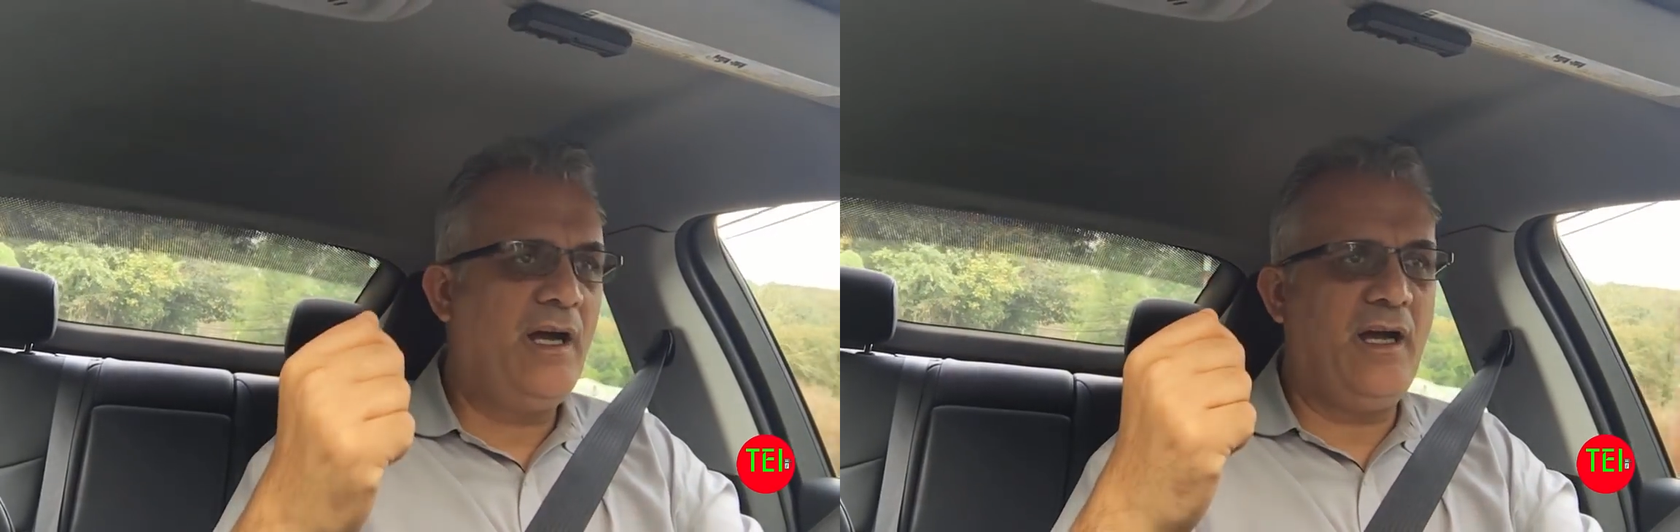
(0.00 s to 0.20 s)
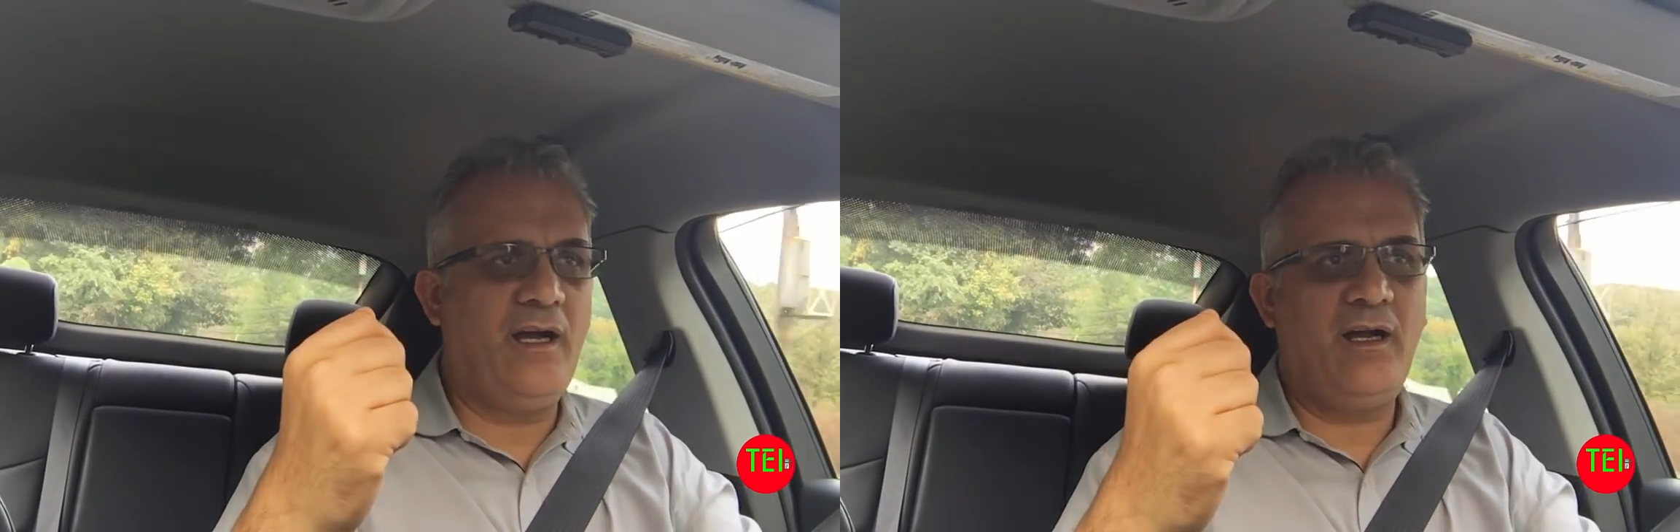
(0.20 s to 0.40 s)

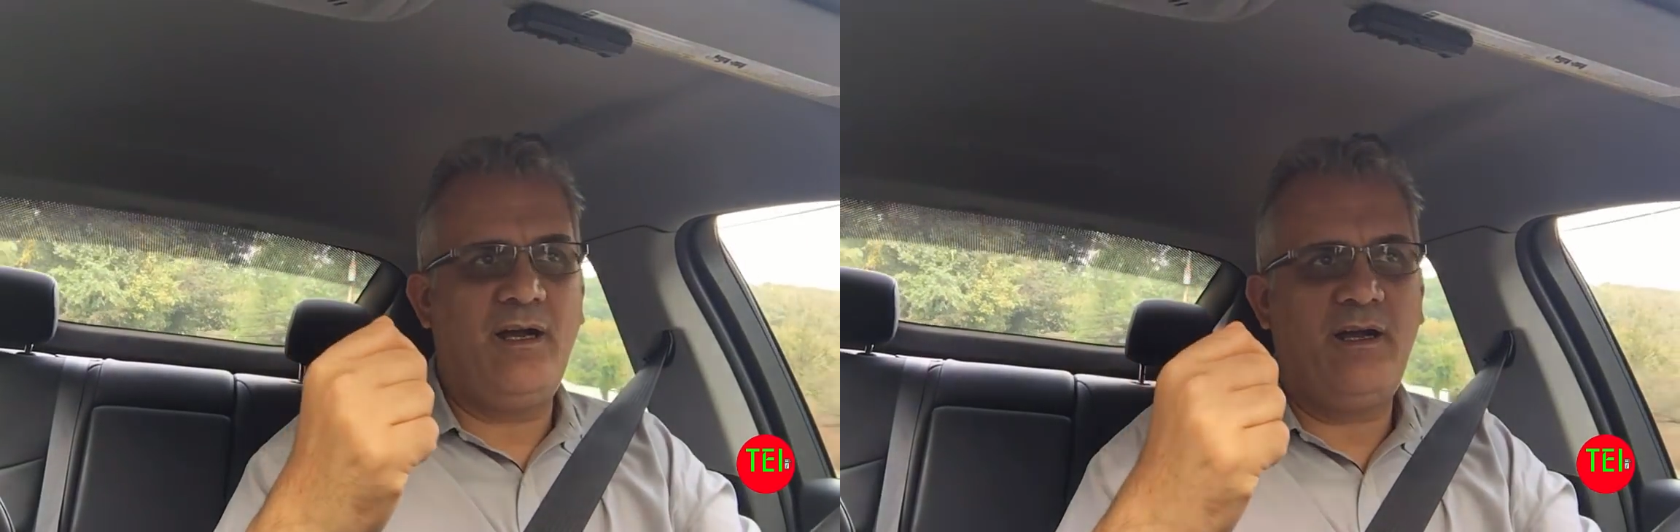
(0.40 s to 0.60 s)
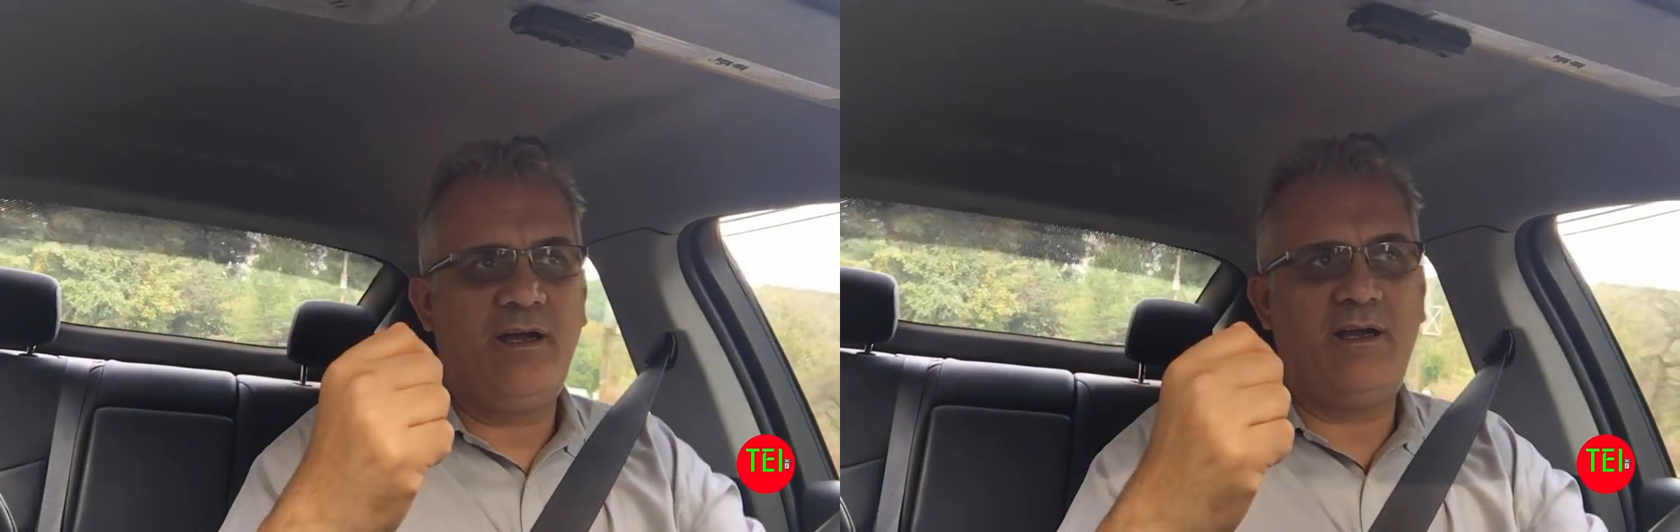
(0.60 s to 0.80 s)

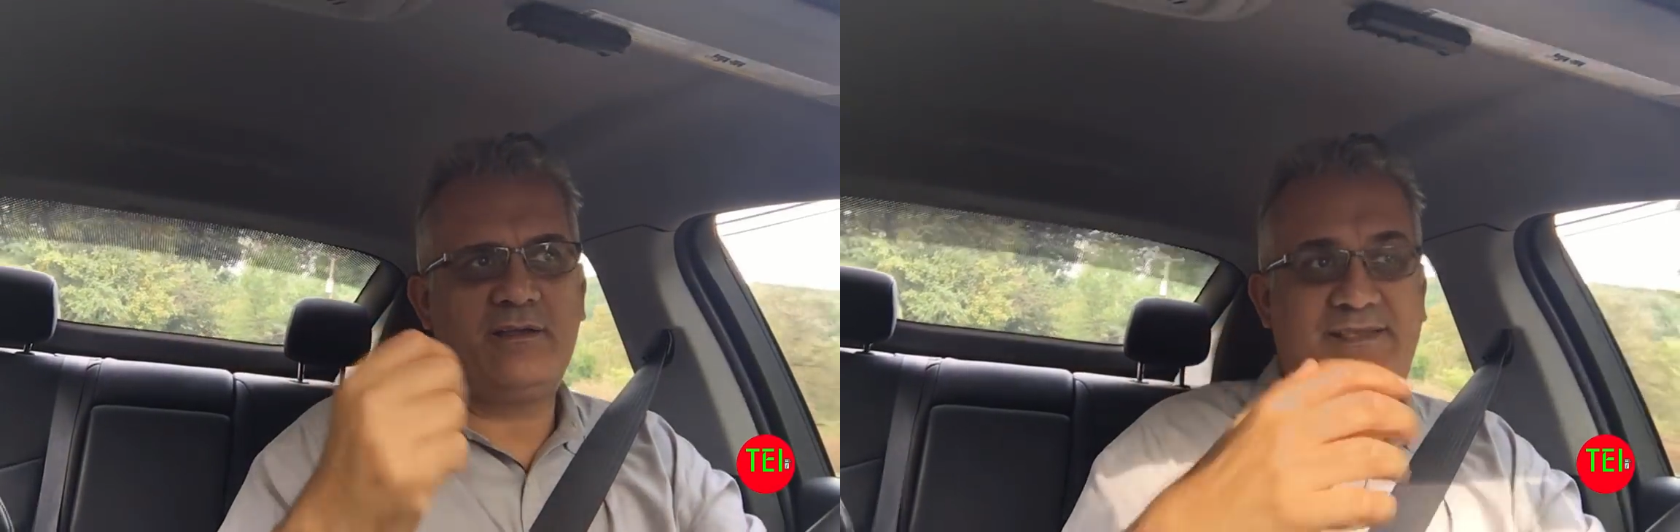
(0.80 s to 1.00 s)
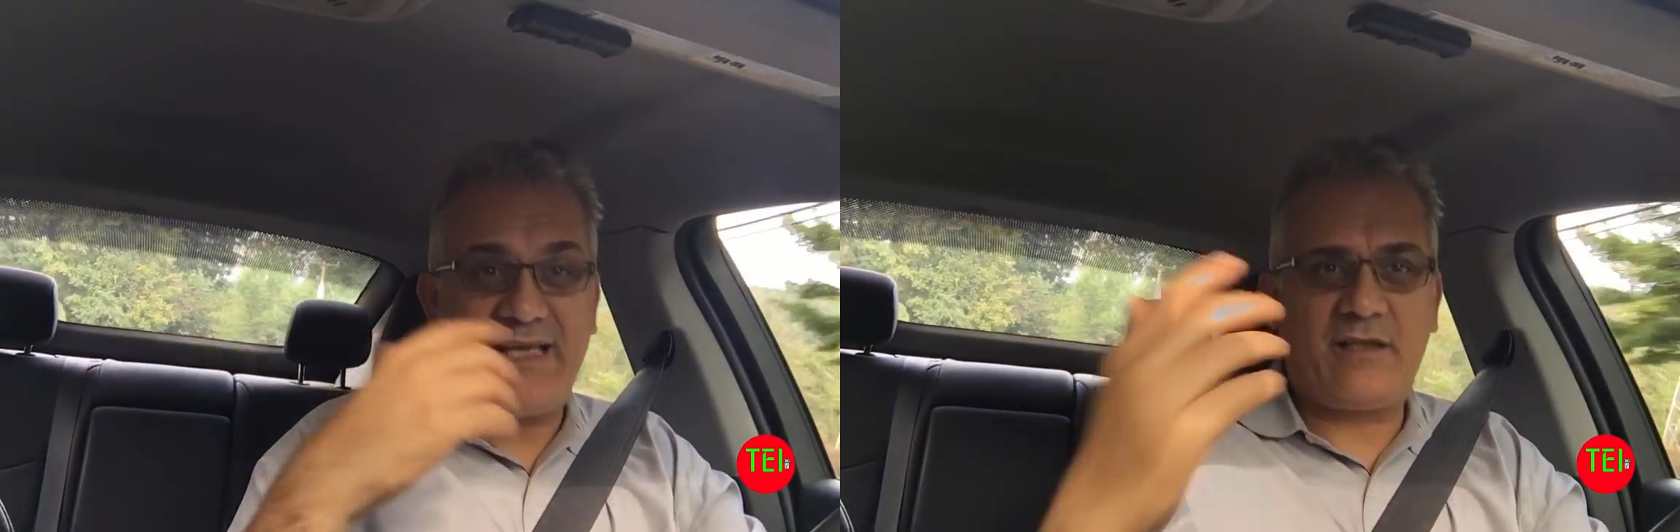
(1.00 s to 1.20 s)
uh,
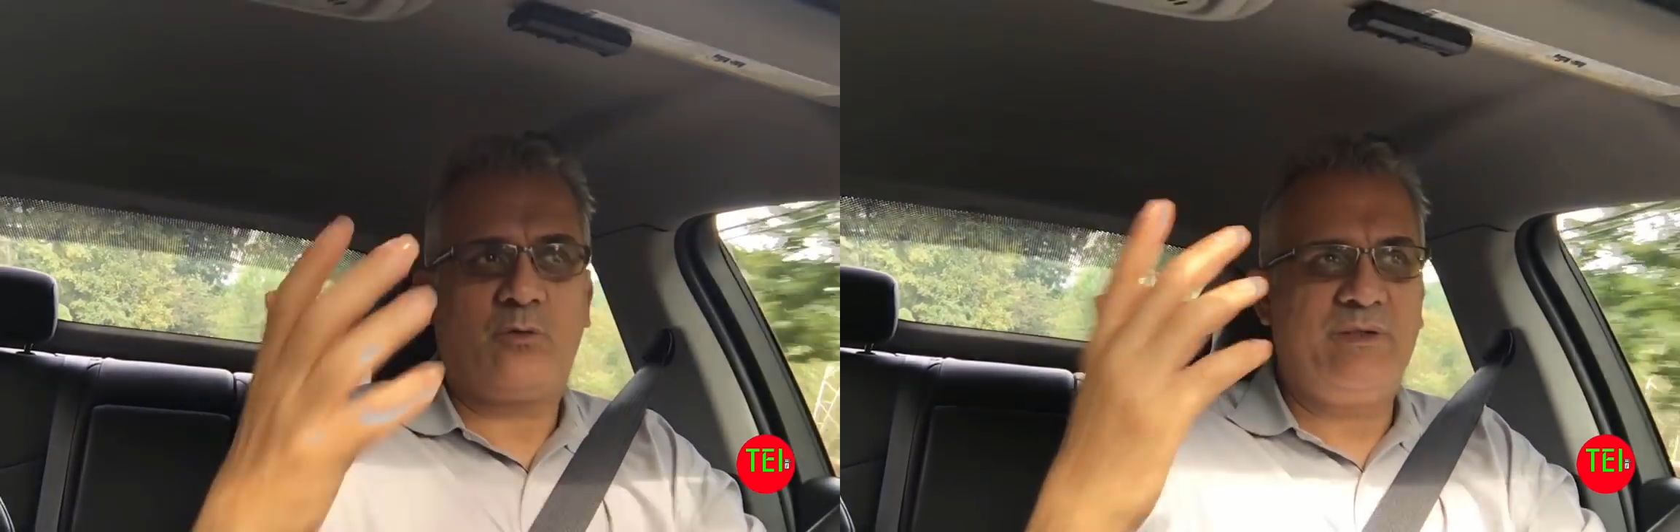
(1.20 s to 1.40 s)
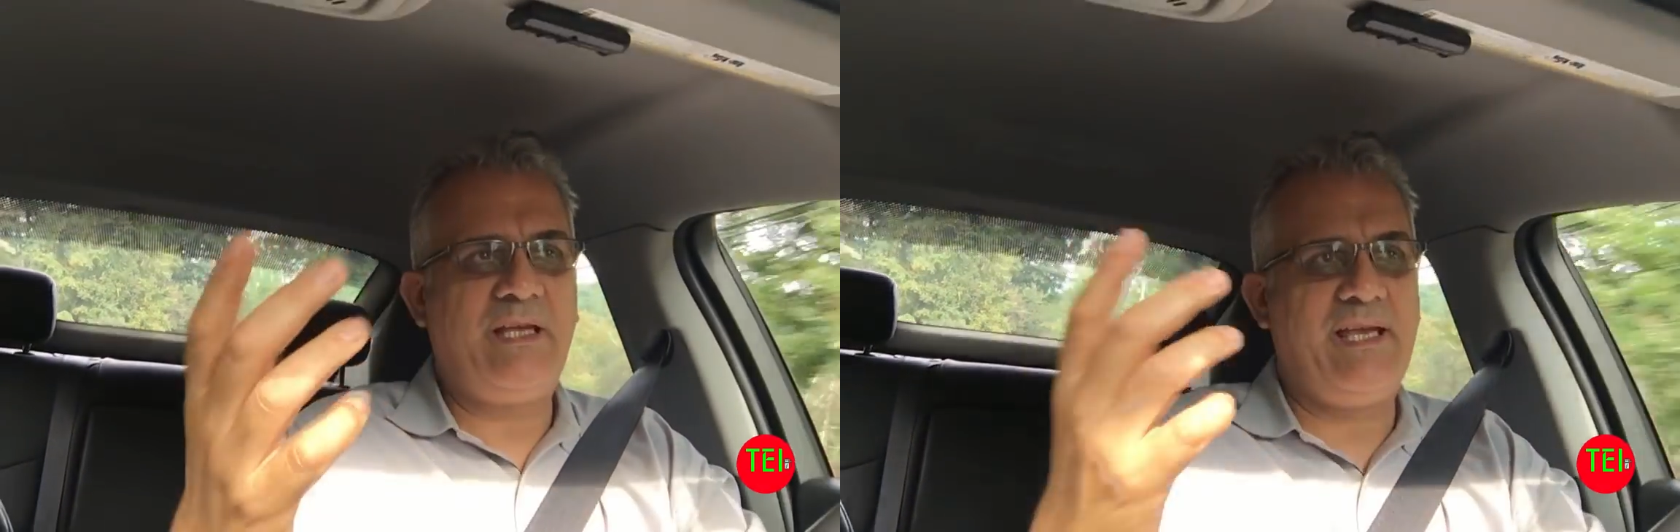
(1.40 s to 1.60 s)

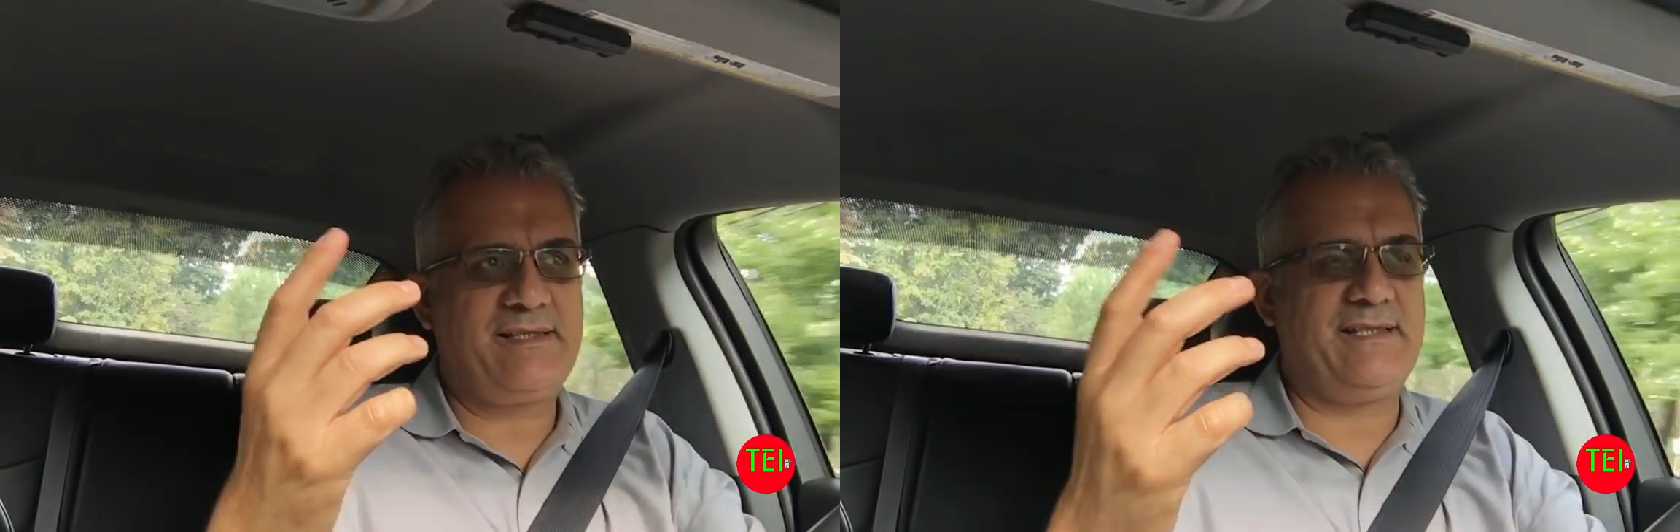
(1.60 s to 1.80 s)
settled with the